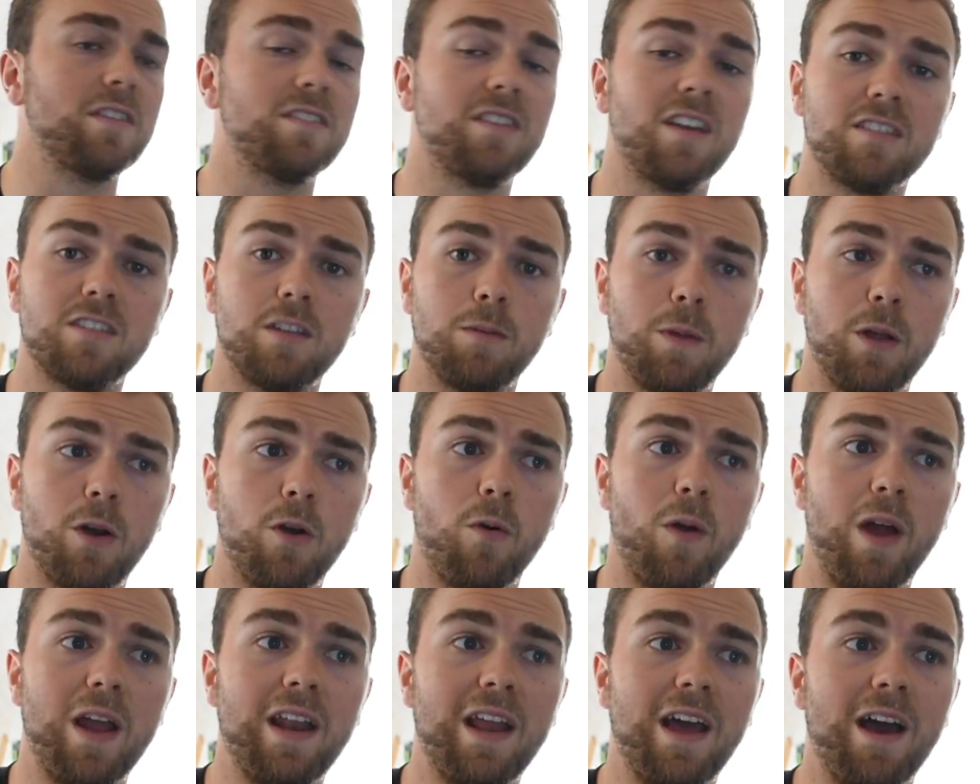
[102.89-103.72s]
60 meter
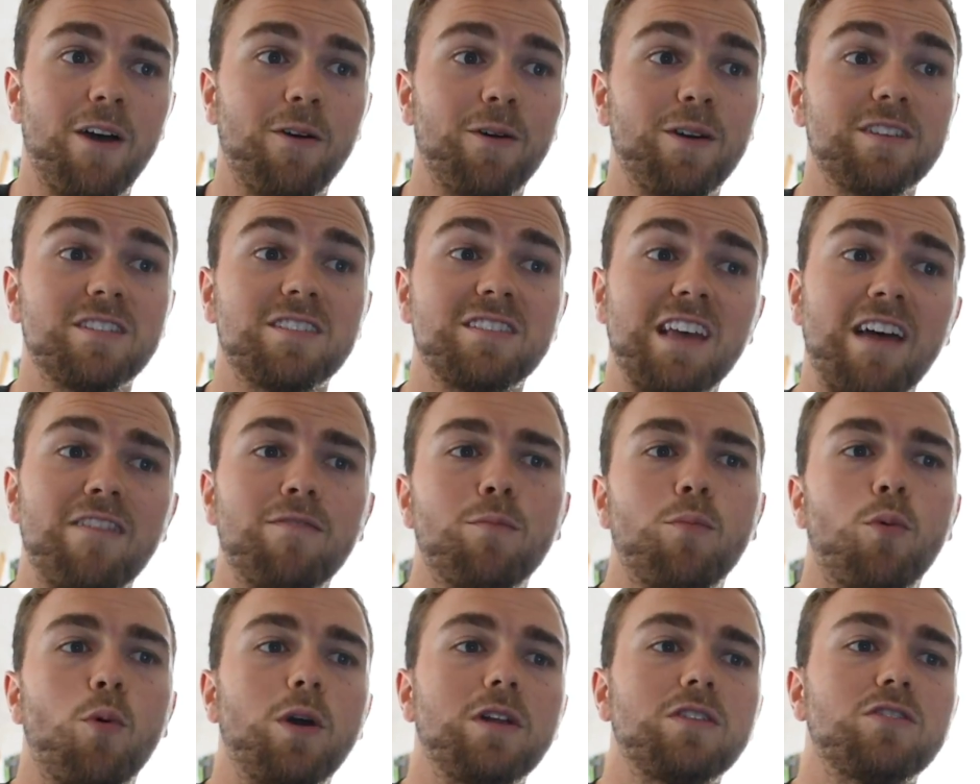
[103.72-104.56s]
right now is
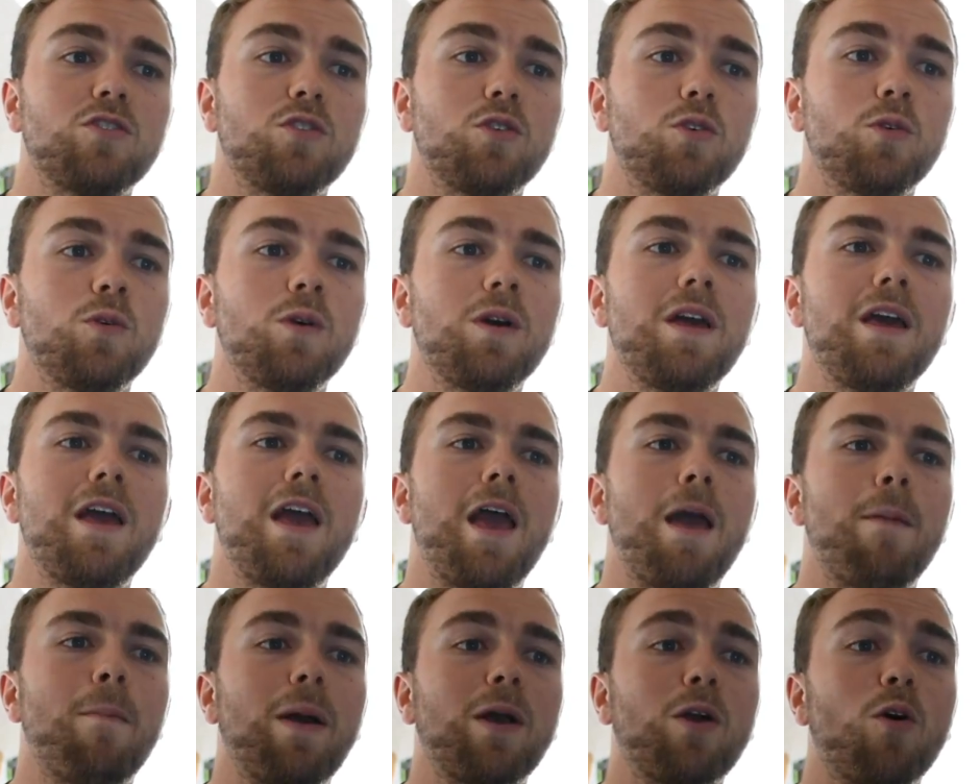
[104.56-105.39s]
7.2, and
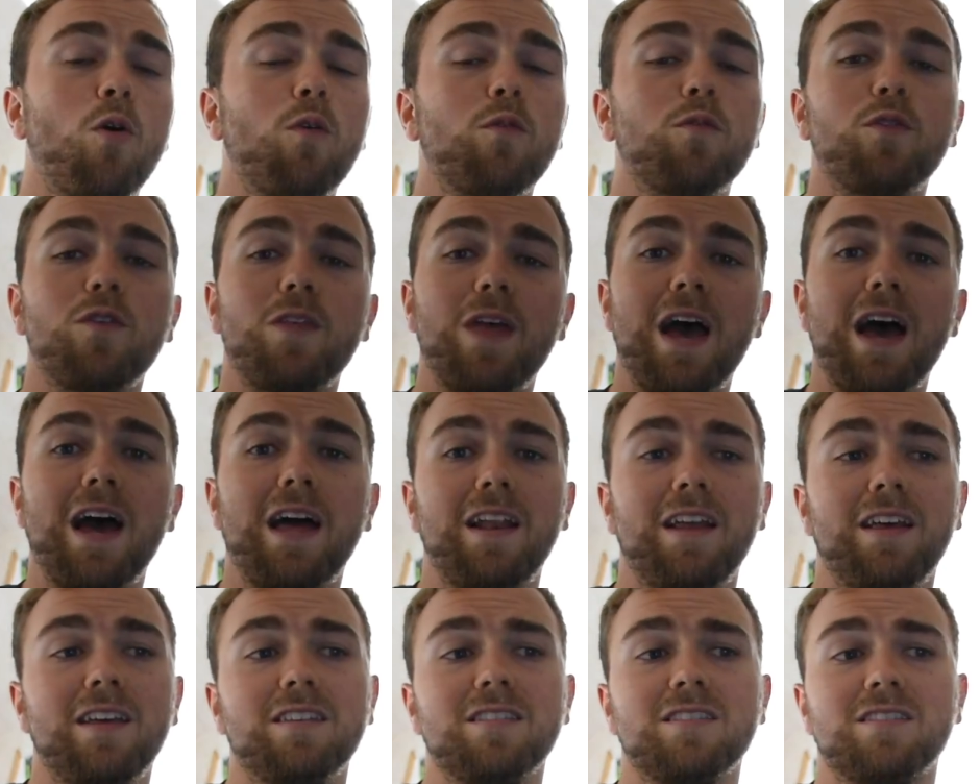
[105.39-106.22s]
my goal for
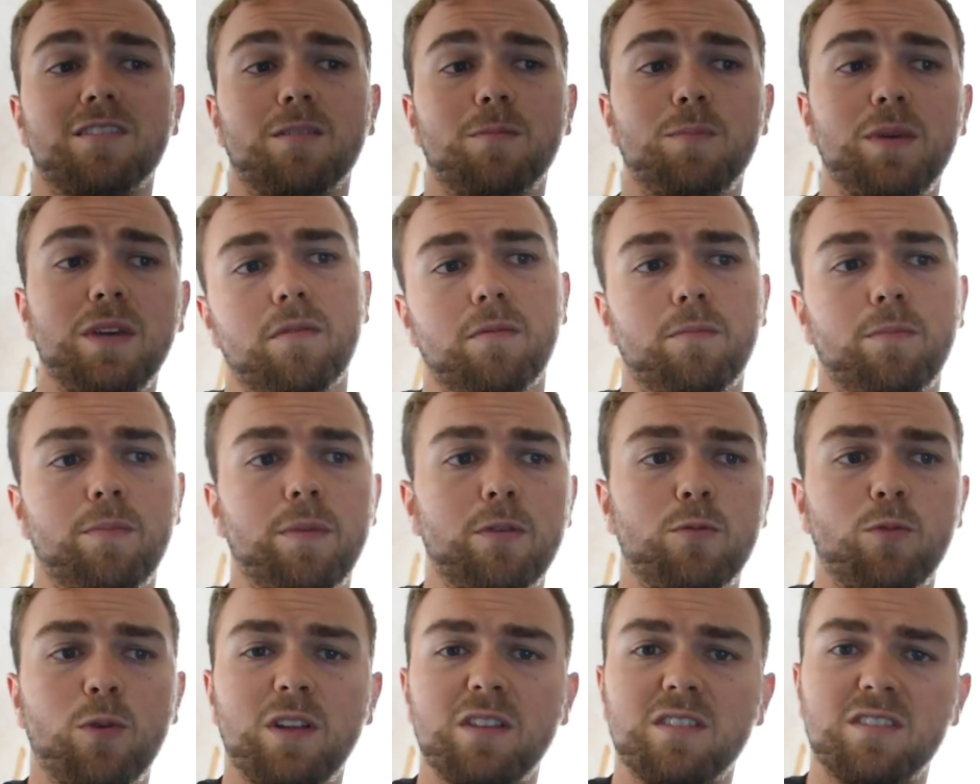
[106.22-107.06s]
that is to be
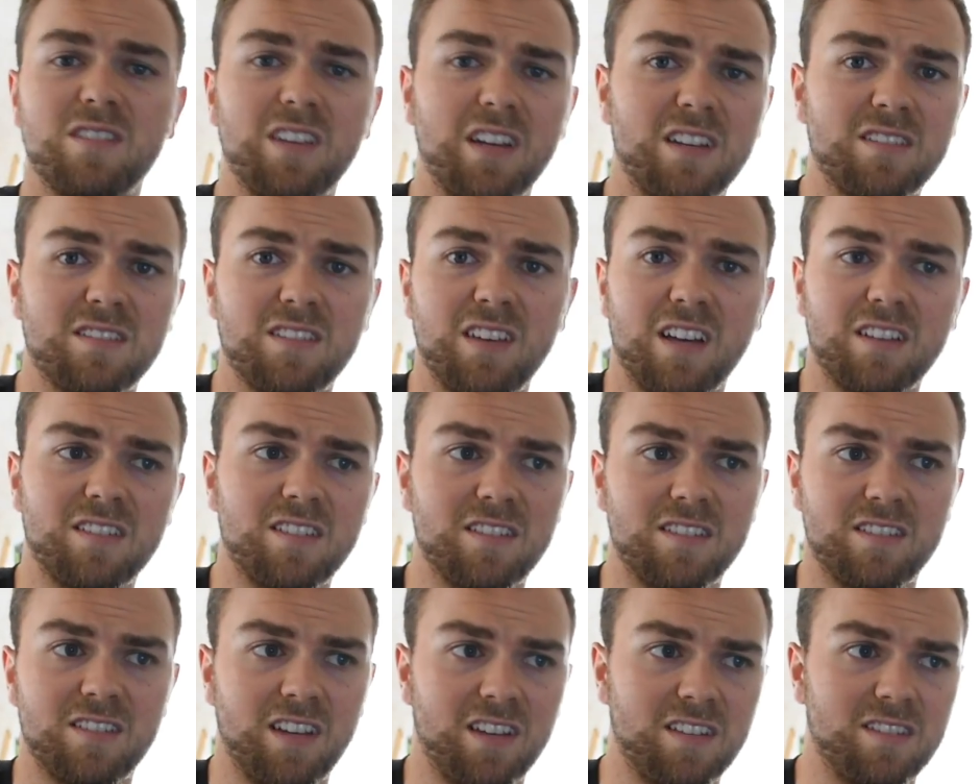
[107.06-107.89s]
between 6.6
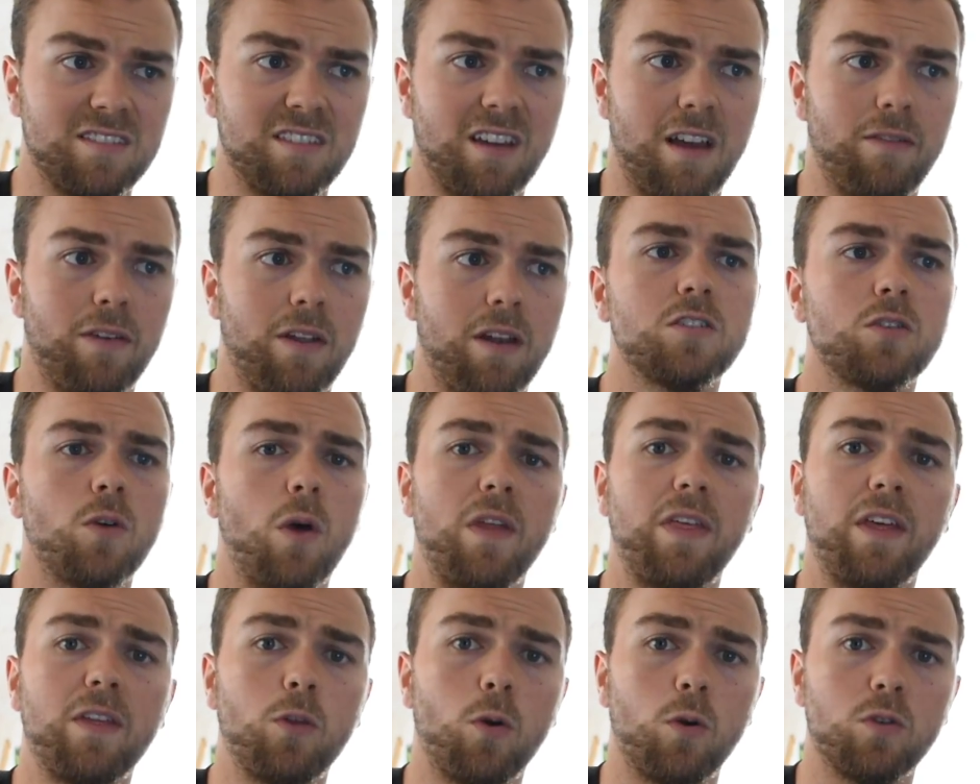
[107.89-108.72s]
and 6.7. So
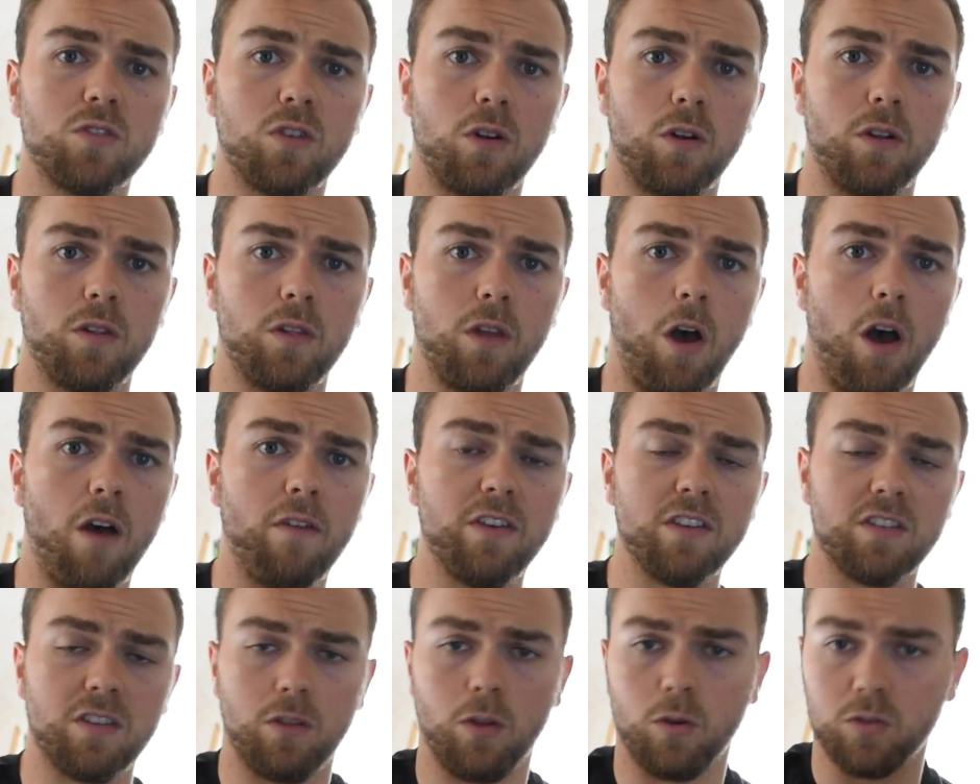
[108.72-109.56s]
I think those
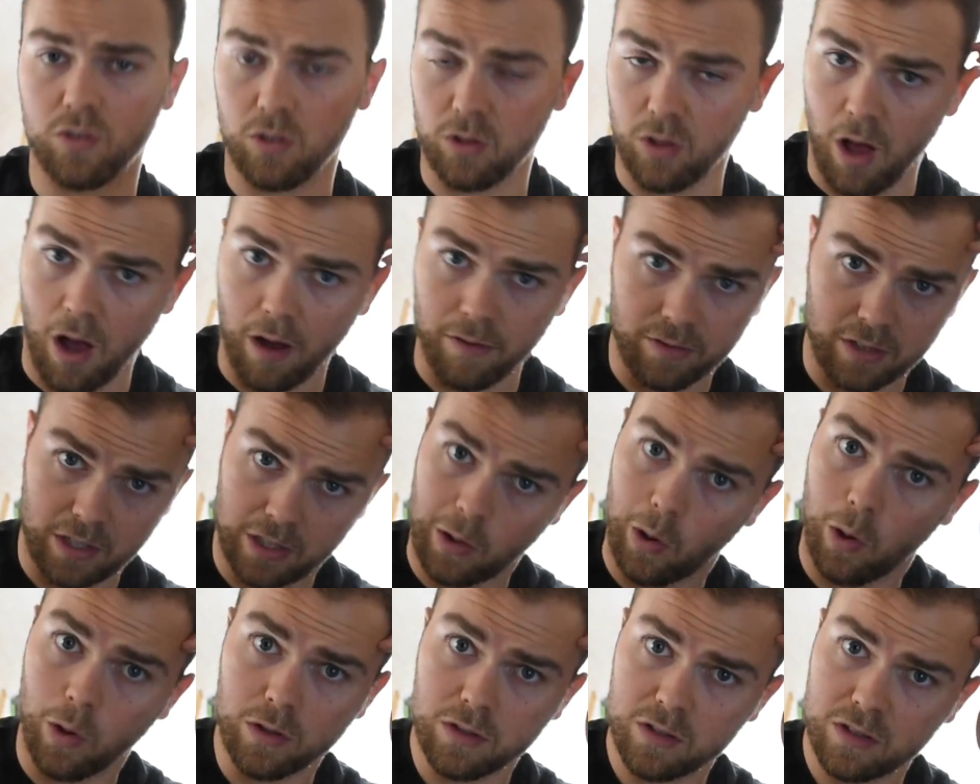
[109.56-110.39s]
are lofty
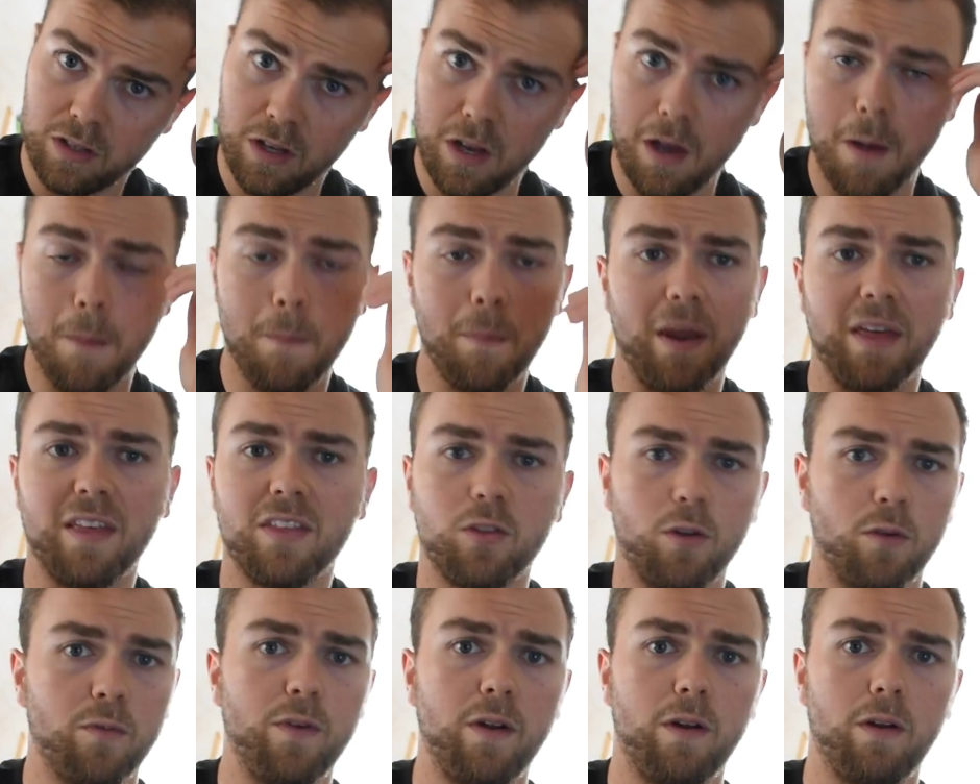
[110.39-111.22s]
goals, but I think
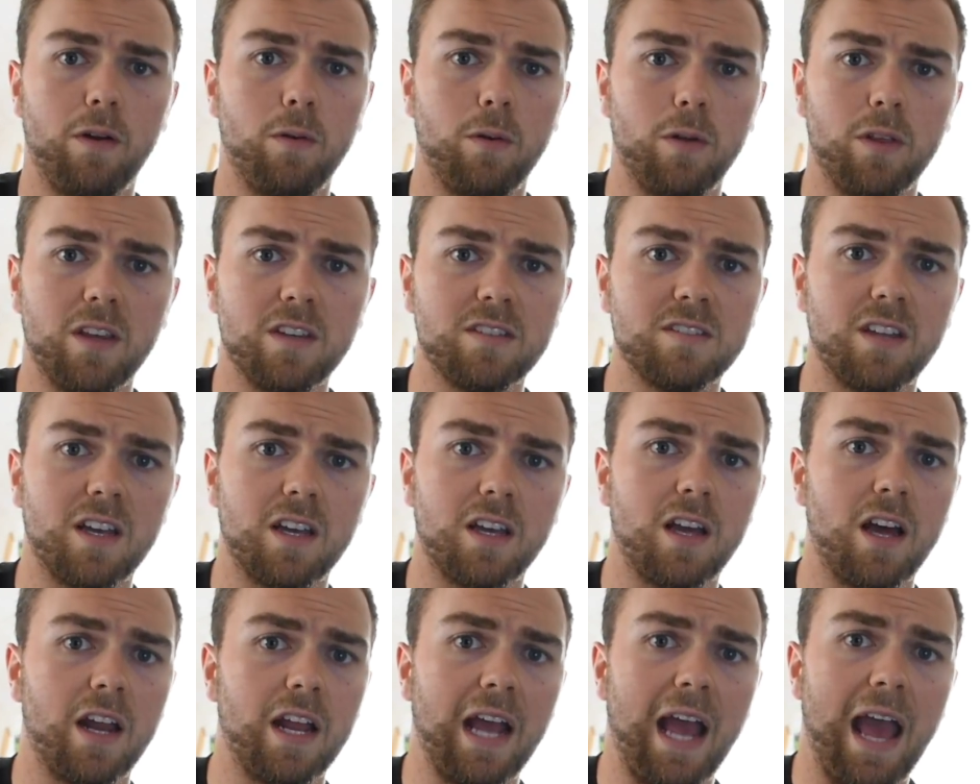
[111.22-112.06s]
they're very realistic,
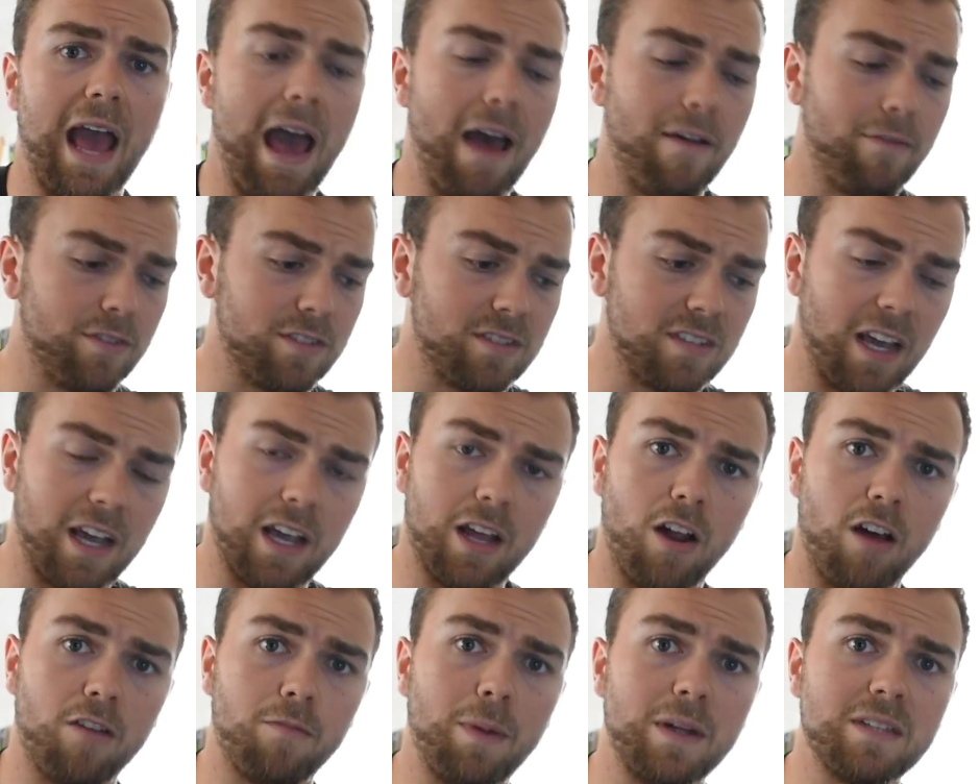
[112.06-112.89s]
cutting a half a
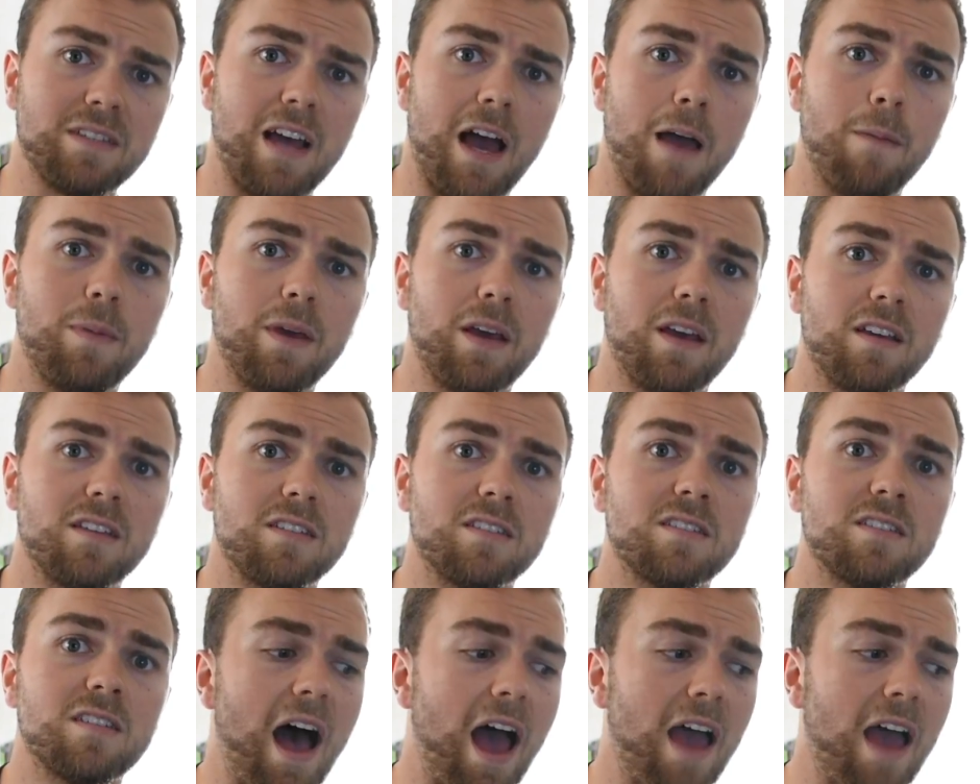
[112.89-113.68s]
second off my time because